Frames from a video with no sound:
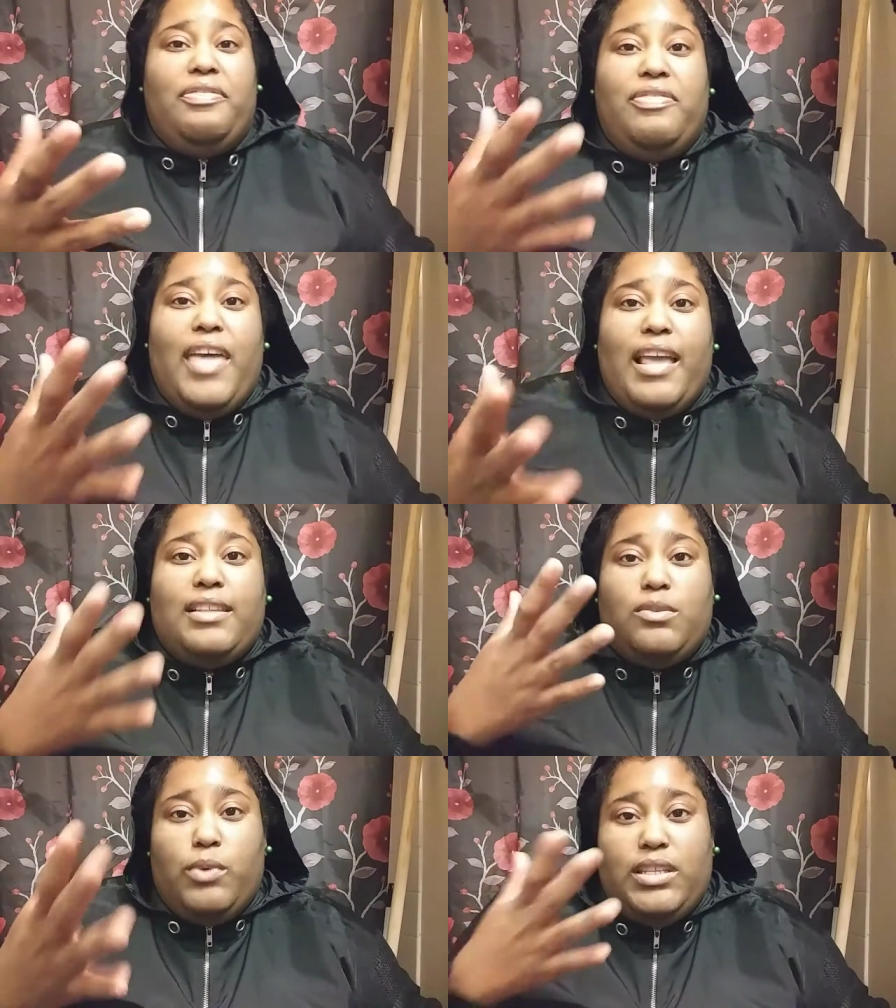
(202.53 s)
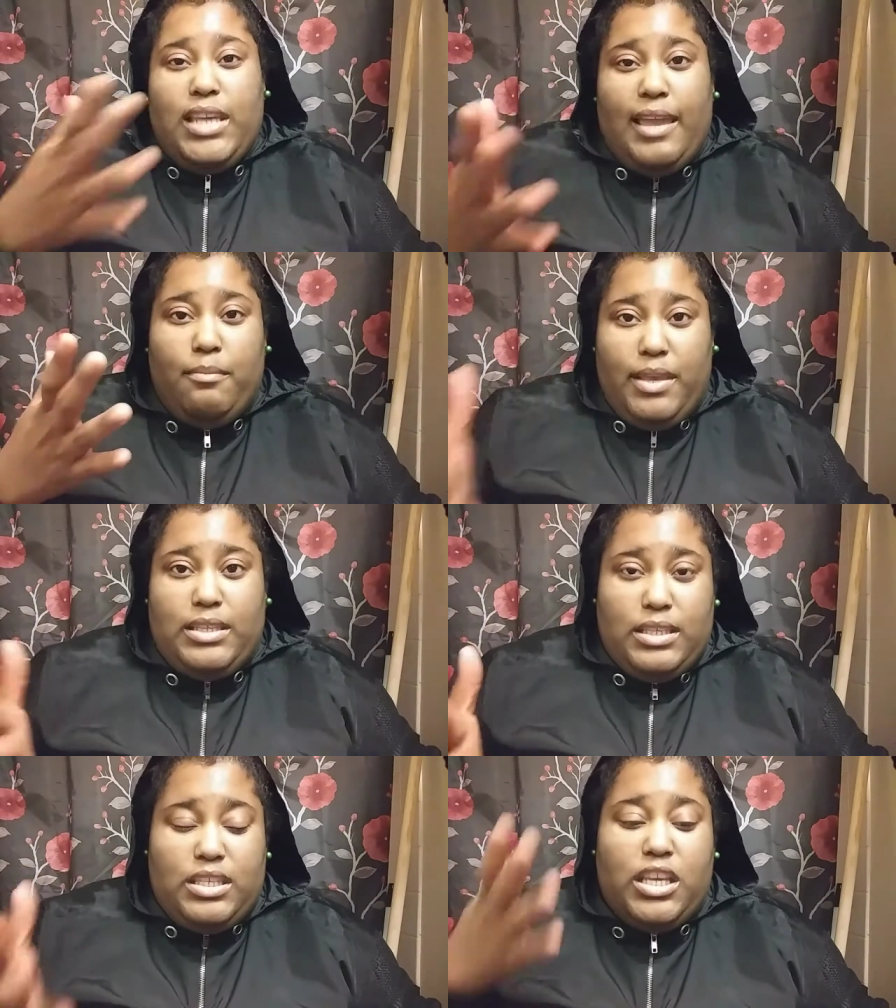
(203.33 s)
that's what Tae
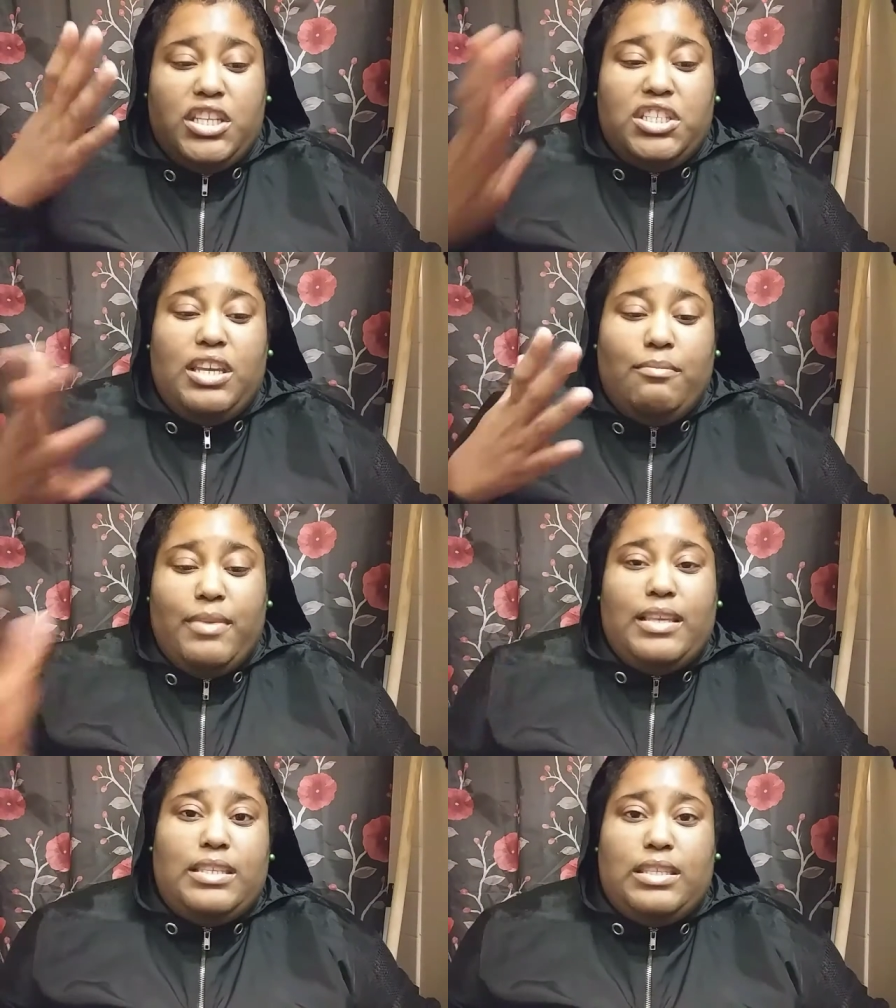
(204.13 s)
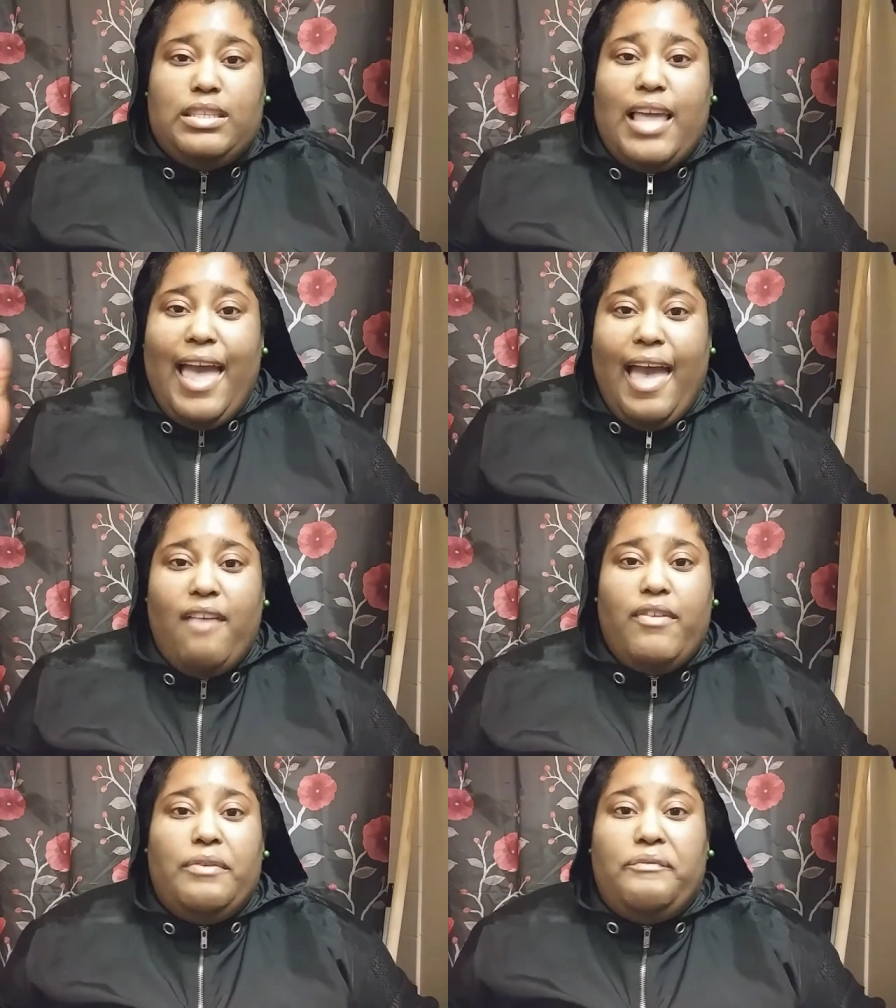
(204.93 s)
misses. She miss
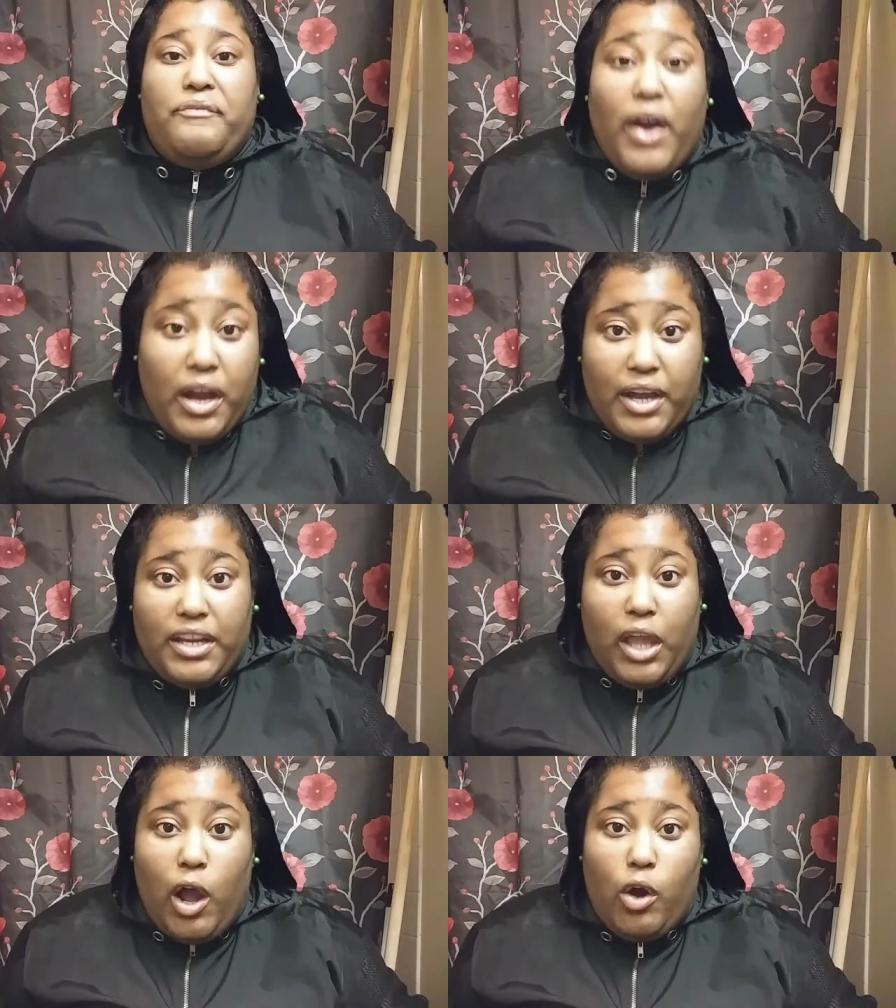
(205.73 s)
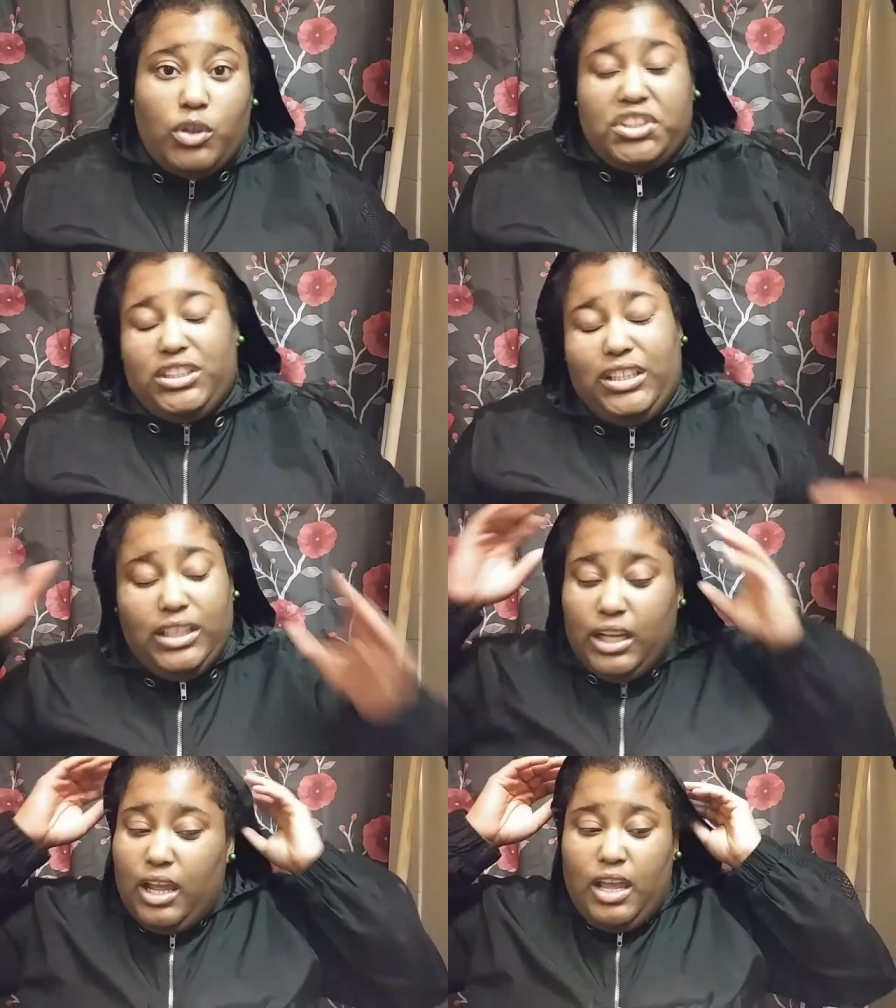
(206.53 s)
having fun, y'all.
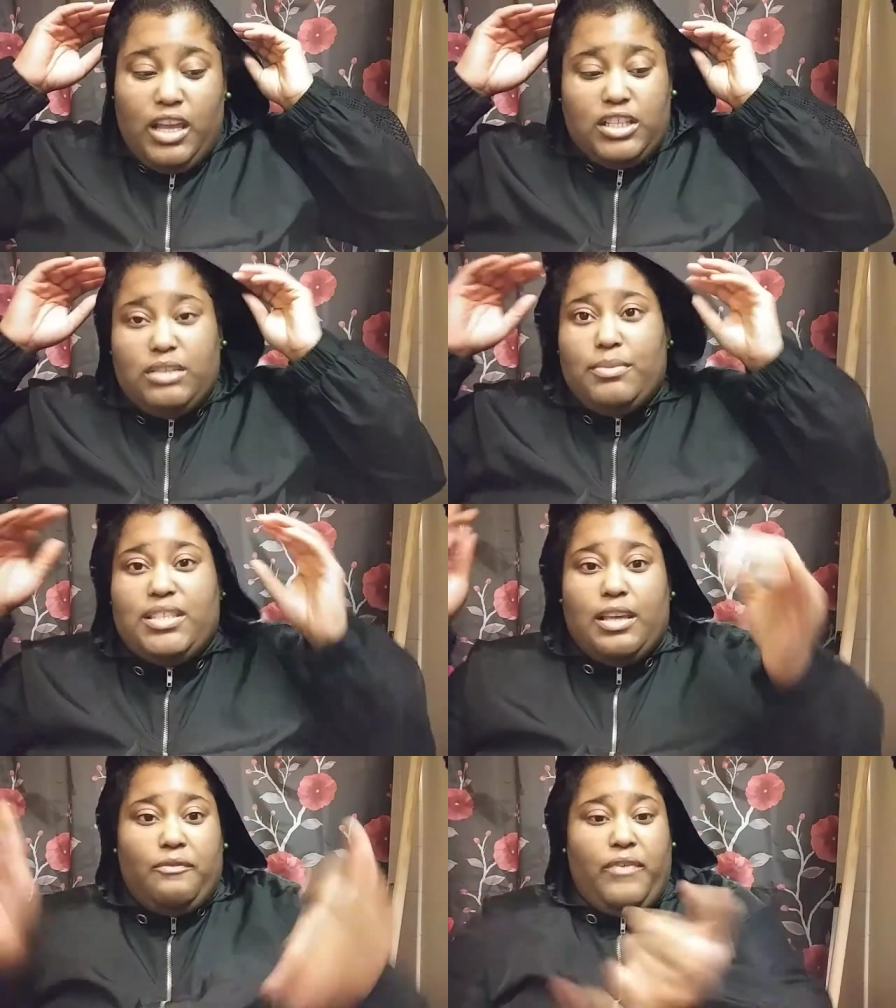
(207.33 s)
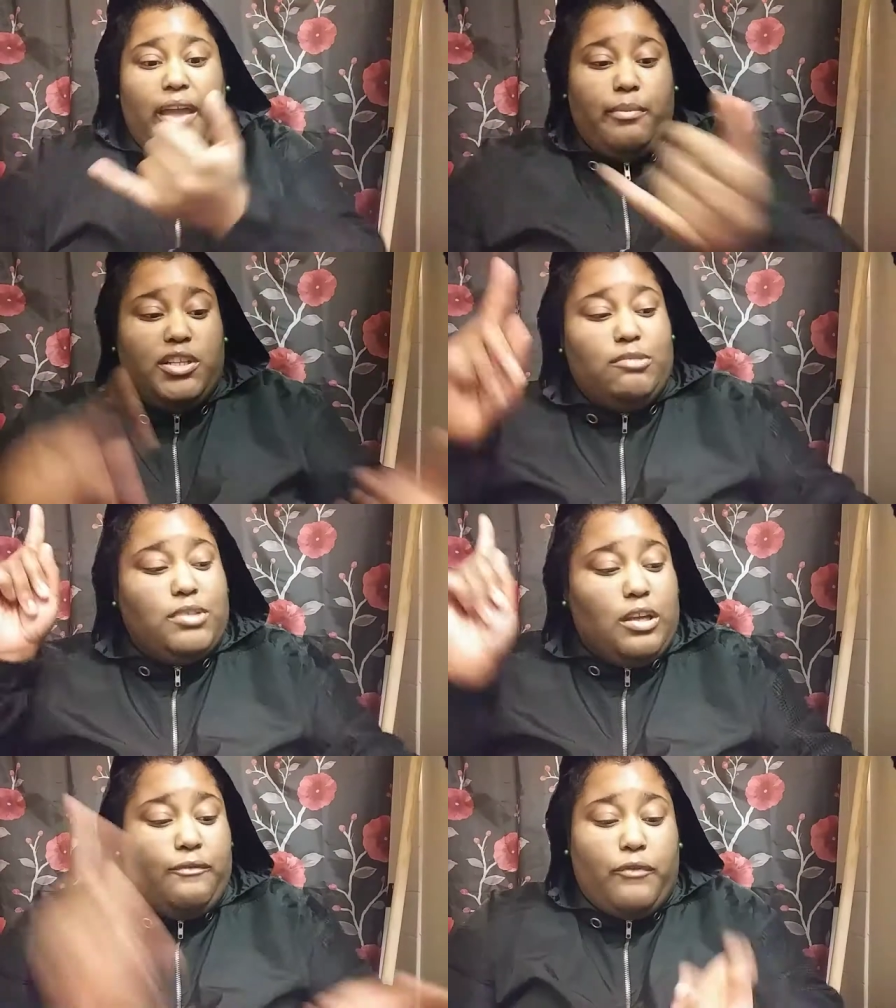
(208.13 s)
She she missed her family, she
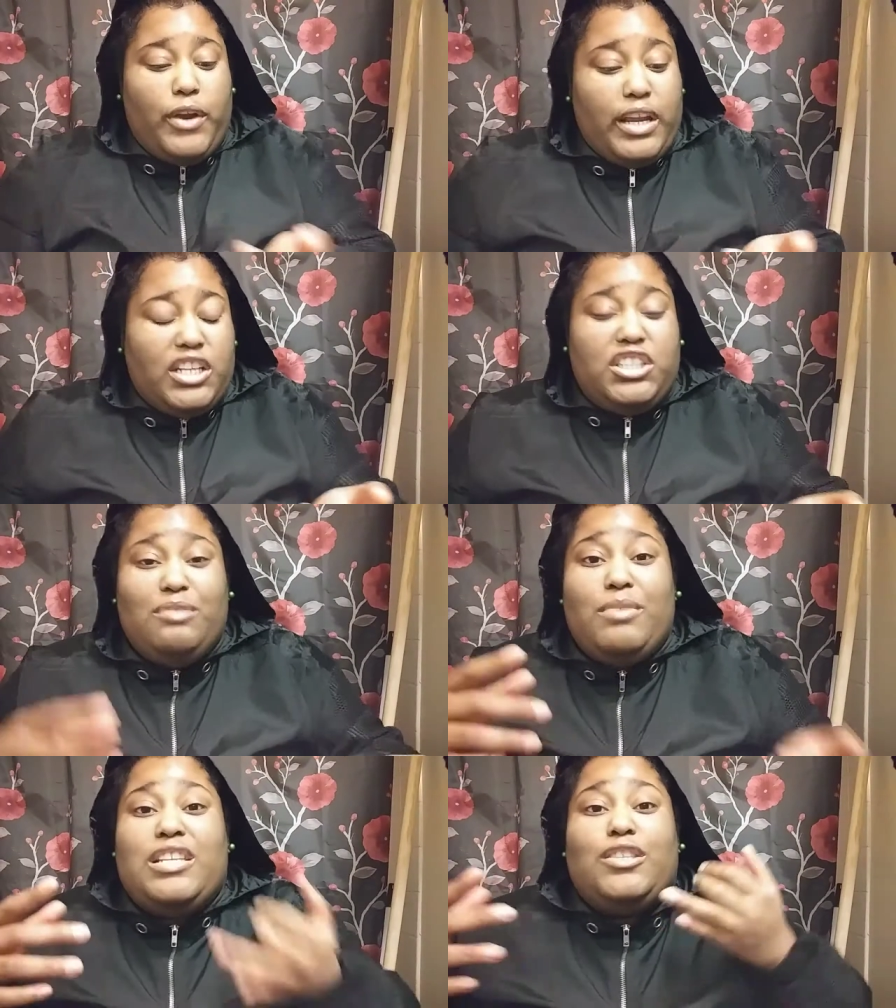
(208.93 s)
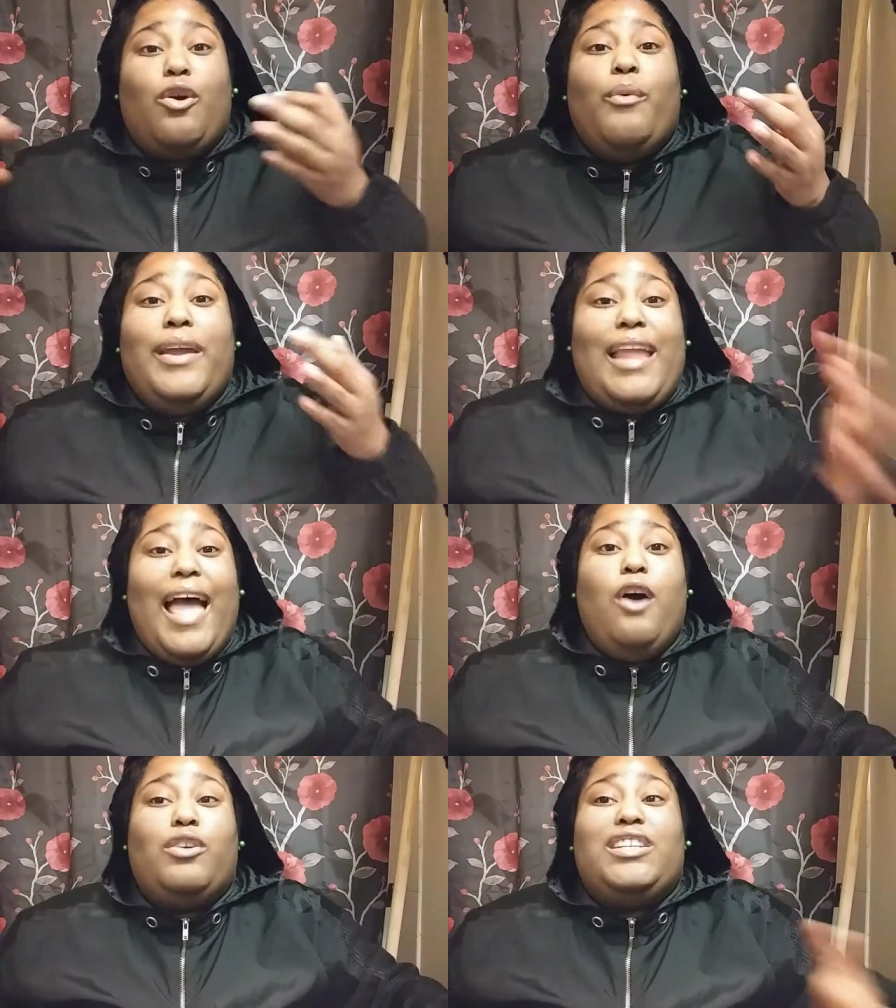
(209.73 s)
miss her friends, she miss going
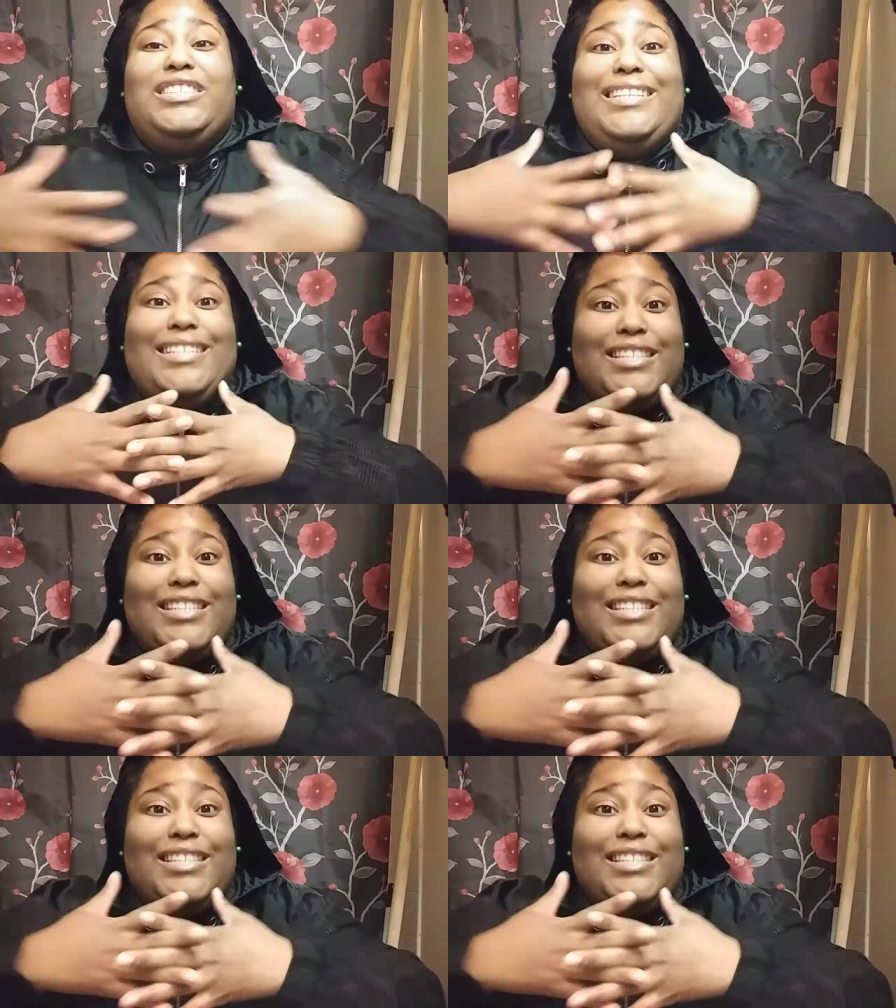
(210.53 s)
out because she's